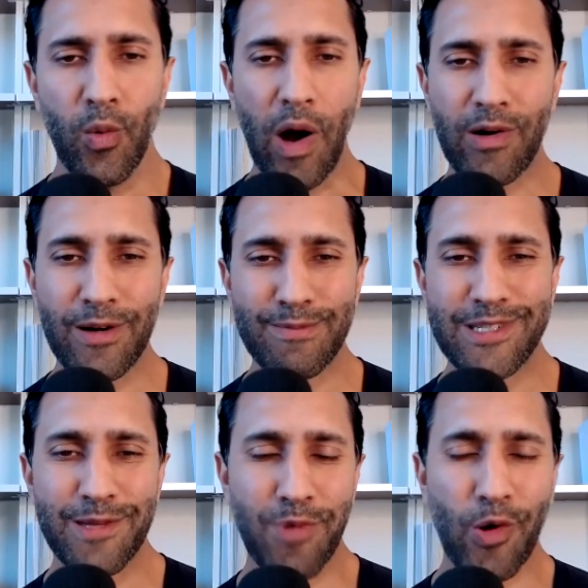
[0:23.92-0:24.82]
Welcome
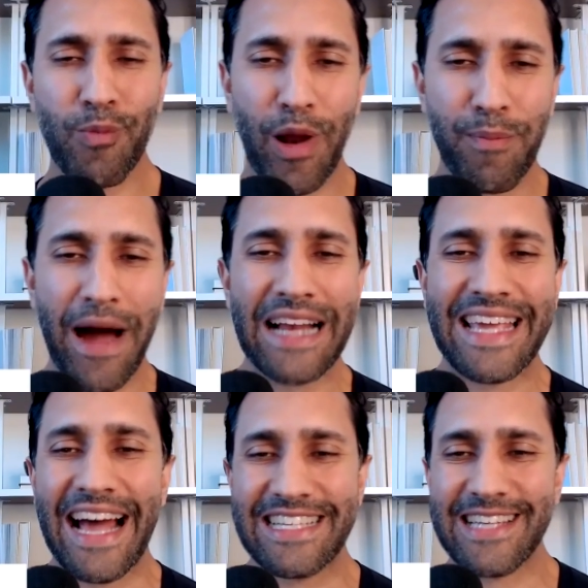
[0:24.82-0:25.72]
to the Broken Brain
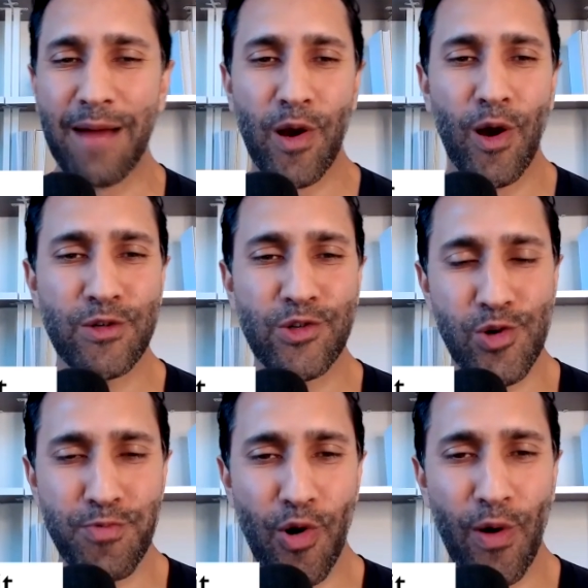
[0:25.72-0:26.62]
Podcast. I'm your host,
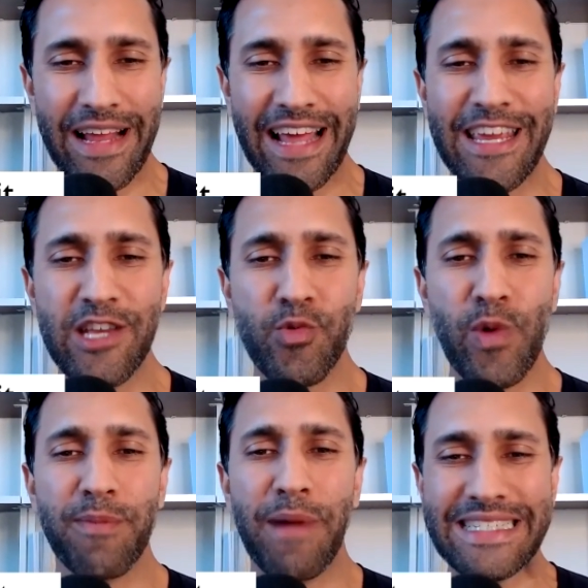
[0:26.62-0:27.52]
Dhru Purohit, and each
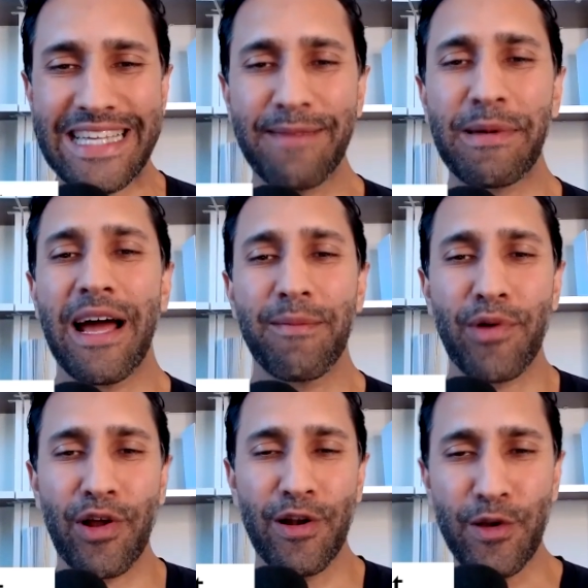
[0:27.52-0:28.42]
week my team and I
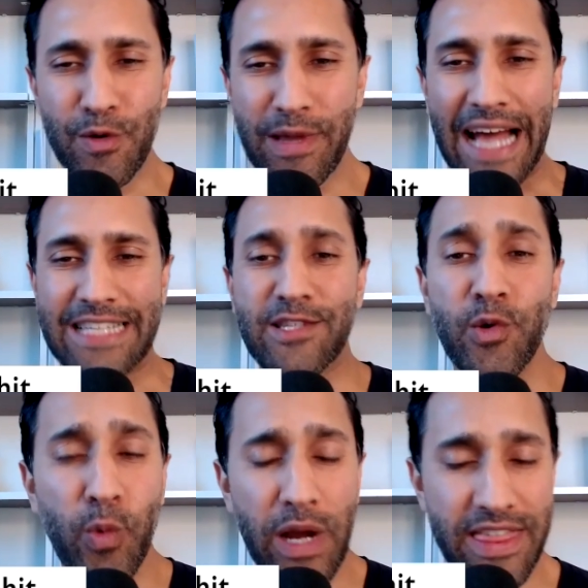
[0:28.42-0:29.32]
bring on a new guest
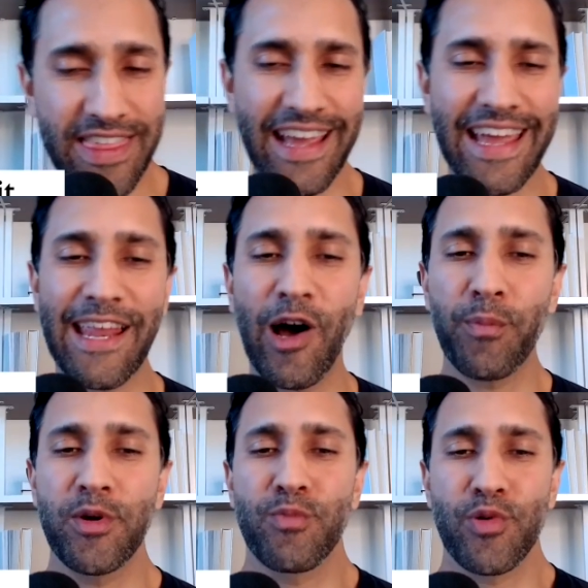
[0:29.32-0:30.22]
who we think can
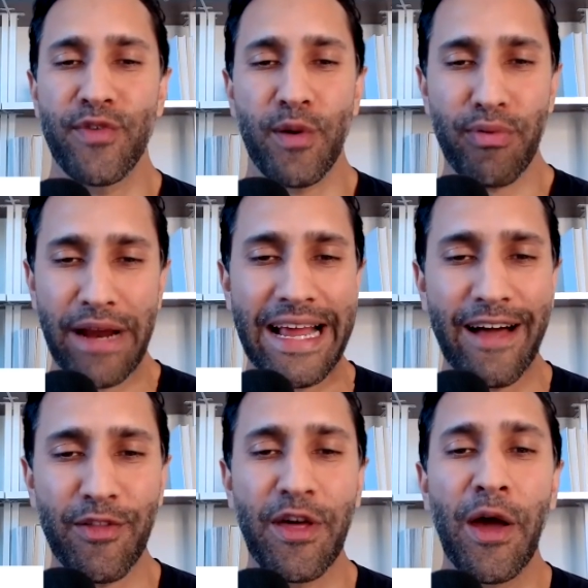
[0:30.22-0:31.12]
help you improve your brain
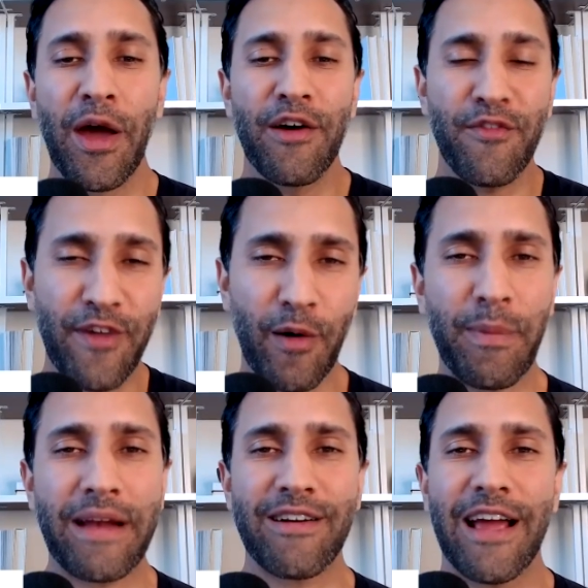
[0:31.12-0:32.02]
health, feel
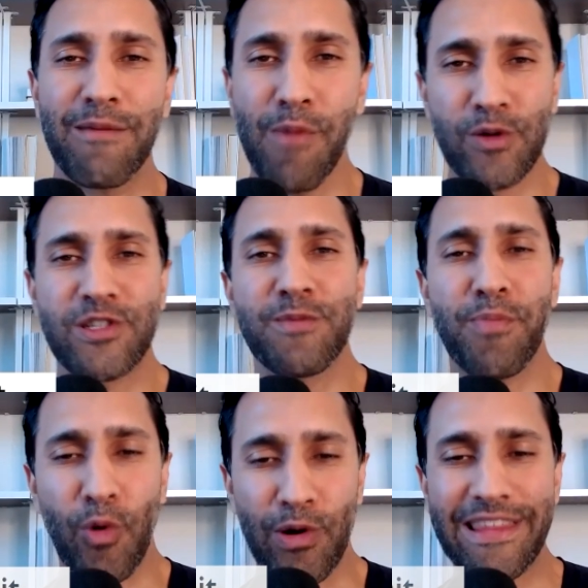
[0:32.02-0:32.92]
better, and most
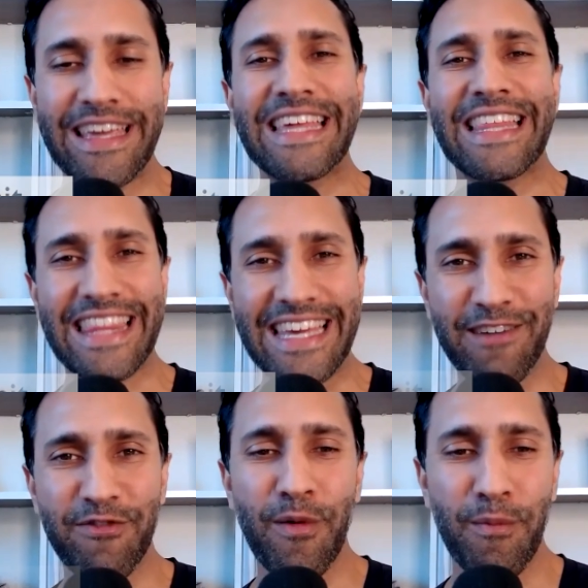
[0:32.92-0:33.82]
importantly,
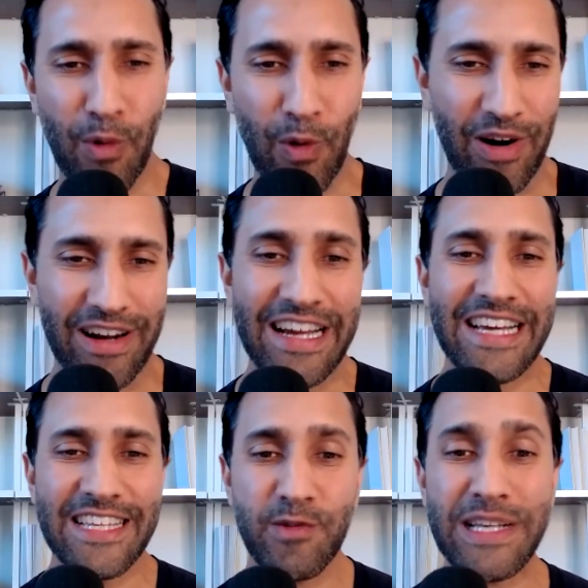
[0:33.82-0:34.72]
live more.
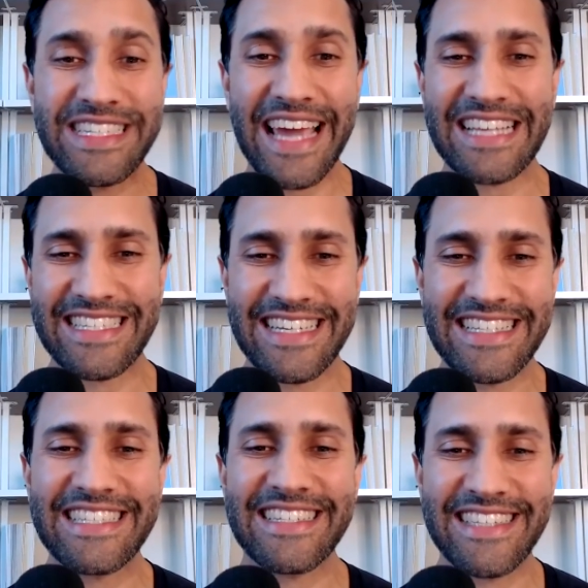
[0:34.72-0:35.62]
This week's guest
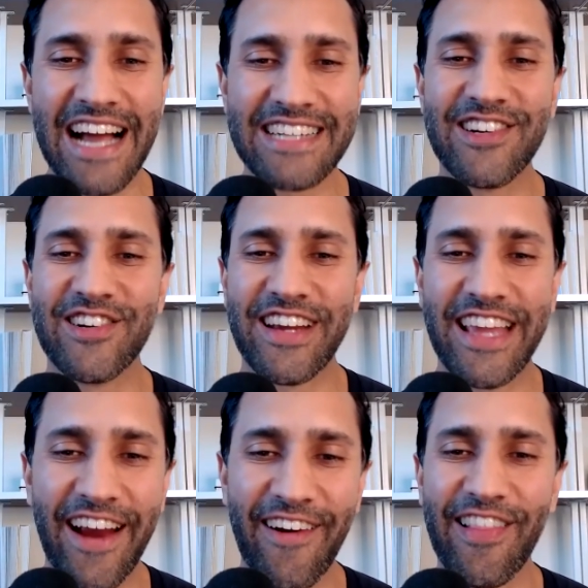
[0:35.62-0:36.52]
is Dr.
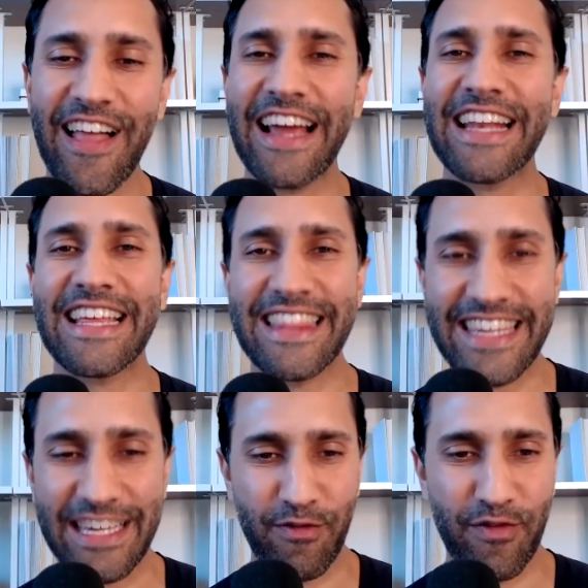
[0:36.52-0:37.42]
Caroline
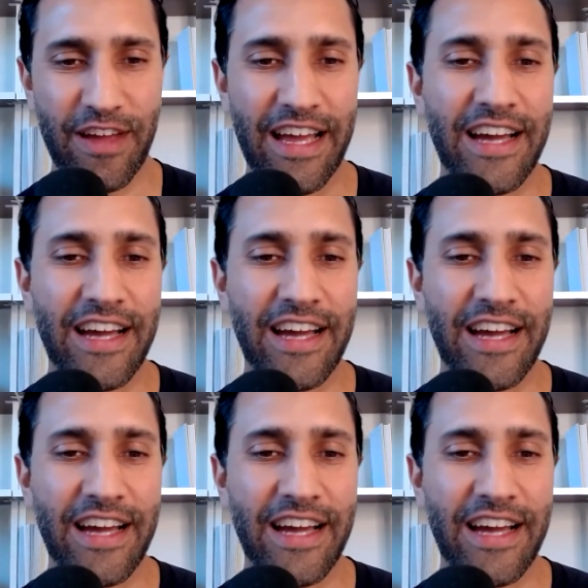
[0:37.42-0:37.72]
Leaf.